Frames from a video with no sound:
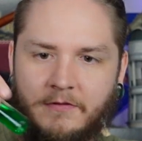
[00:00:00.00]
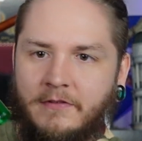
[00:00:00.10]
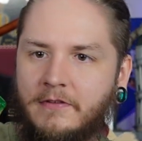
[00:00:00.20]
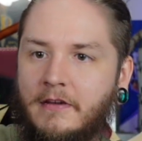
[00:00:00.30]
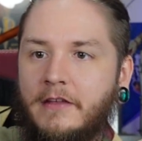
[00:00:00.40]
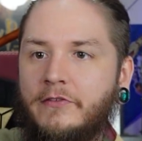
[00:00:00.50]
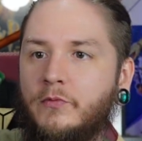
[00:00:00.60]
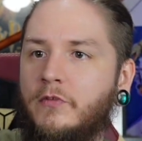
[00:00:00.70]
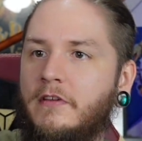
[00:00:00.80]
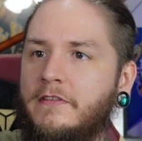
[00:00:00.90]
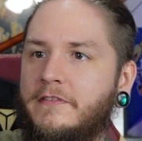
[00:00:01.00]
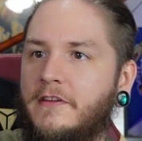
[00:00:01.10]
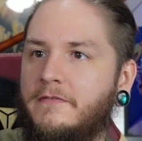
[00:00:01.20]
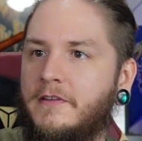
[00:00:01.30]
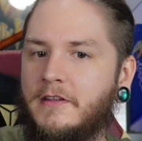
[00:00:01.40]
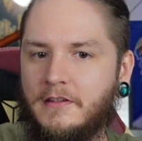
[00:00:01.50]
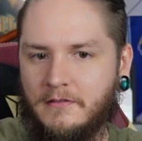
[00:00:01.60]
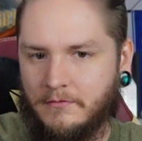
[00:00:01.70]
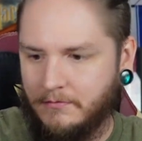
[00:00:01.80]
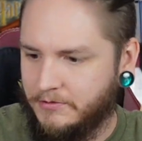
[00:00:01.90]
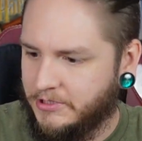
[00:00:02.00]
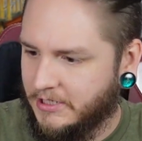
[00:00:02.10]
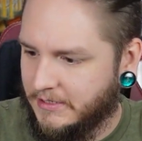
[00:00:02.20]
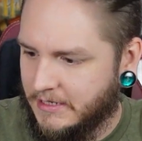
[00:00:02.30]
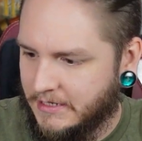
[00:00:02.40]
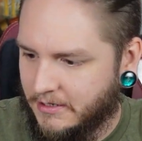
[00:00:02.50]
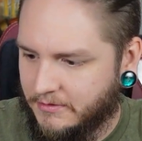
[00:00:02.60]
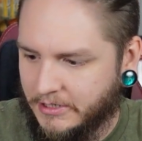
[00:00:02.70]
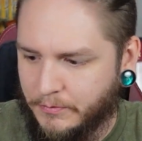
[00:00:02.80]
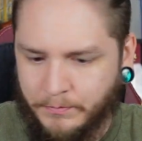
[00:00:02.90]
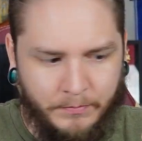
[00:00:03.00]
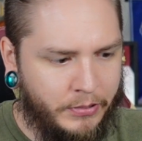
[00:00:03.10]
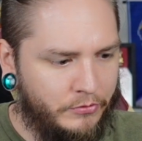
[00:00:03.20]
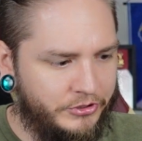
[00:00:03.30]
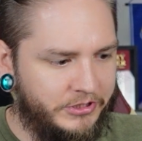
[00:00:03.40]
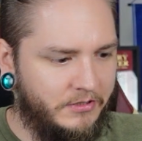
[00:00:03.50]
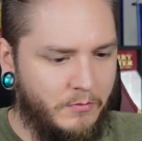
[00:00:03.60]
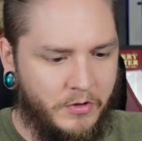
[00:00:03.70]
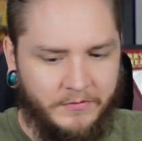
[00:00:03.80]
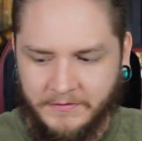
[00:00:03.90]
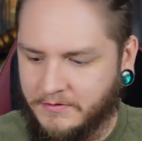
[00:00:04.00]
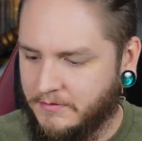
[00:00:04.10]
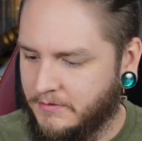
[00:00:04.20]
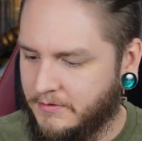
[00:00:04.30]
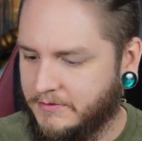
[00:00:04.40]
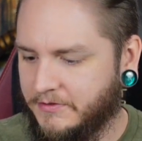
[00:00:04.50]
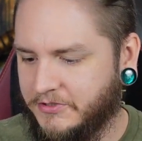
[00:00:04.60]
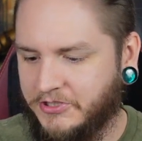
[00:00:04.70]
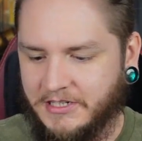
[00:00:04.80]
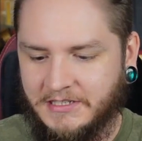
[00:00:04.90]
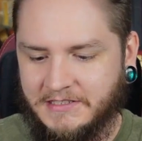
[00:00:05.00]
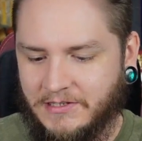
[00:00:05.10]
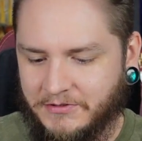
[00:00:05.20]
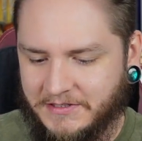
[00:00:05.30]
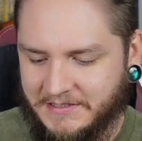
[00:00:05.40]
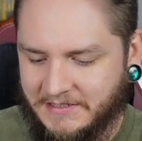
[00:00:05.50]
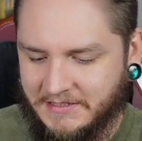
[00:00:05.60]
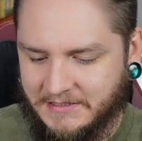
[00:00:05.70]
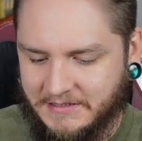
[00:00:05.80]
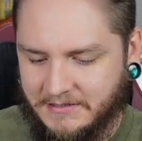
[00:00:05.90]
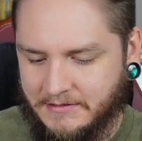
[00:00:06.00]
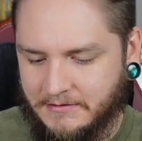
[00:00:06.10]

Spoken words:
It's got some green stuff in it. Check that out. Like a potion almost. Let's check and see what this is.